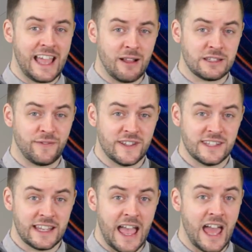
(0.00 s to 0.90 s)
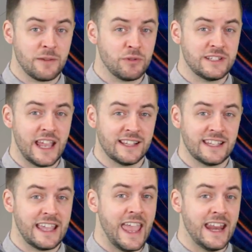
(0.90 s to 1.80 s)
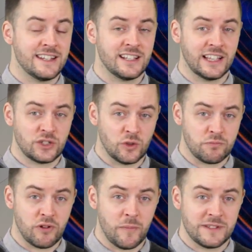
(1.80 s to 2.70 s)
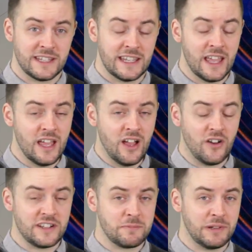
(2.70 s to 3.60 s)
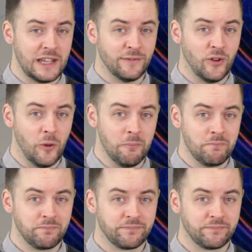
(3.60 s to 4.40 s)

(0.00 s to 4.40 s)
counterfeiting and protecting intellectual property on its platform.